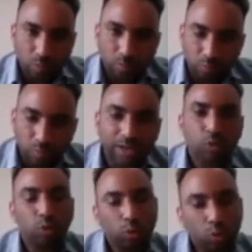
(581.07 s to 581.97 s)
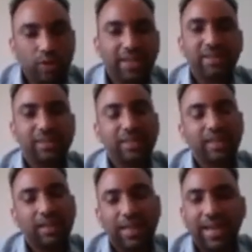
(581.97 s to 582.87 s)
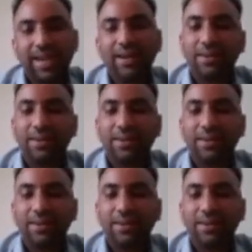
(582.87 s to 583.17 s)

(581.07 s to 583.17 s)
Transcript: 1 to 2 days. And